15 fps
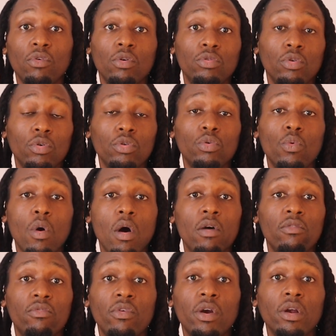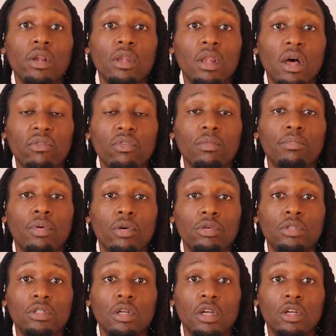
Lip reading: Although you are a very loving person